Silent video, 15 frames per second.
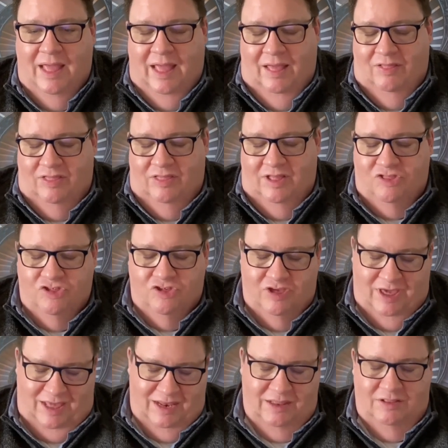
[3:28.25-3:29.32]
The
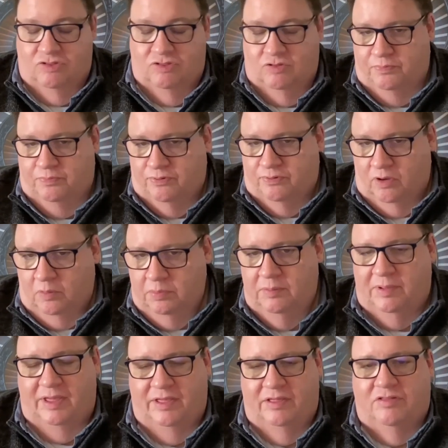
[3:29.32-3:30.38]
challenge, the problem
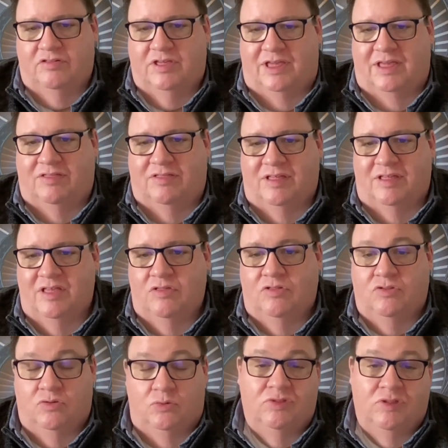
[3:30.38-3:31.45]
I see is that these
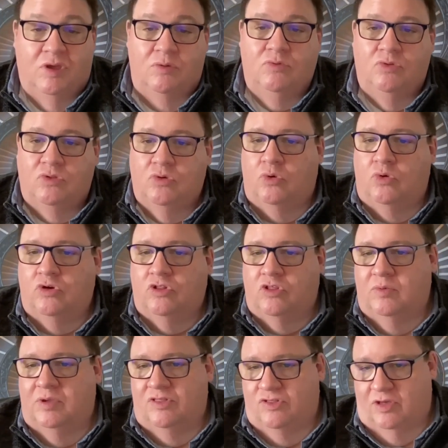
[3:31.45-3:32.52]
tools don't talk to
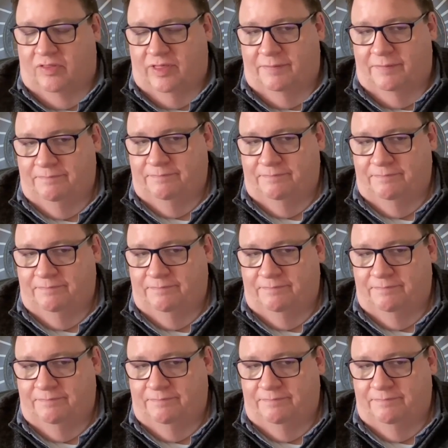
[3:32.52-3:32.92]
each other.